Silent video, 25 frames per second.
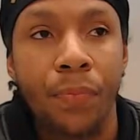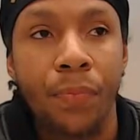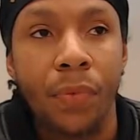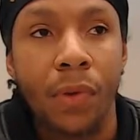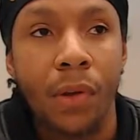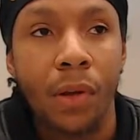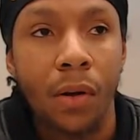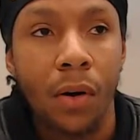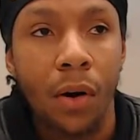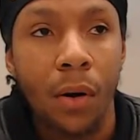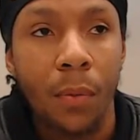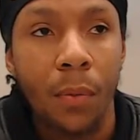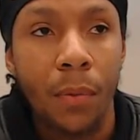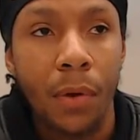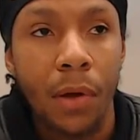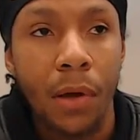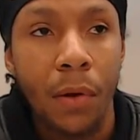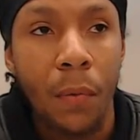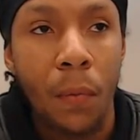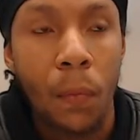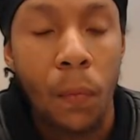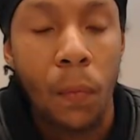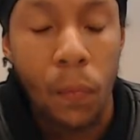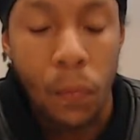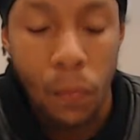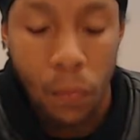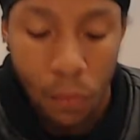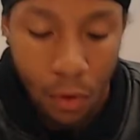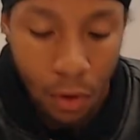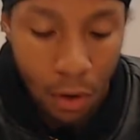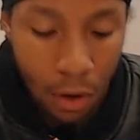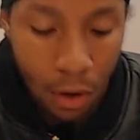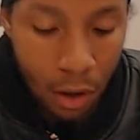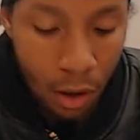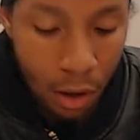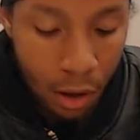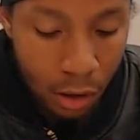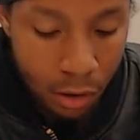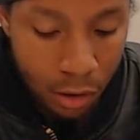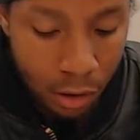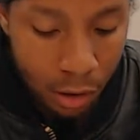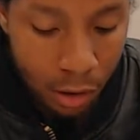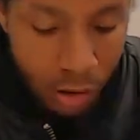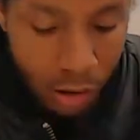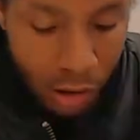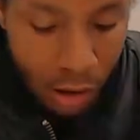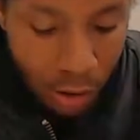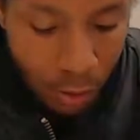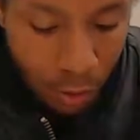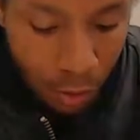You know what I mean? So
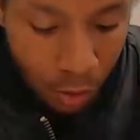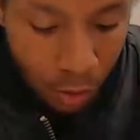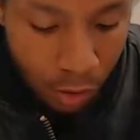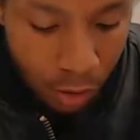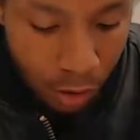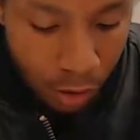let's keep going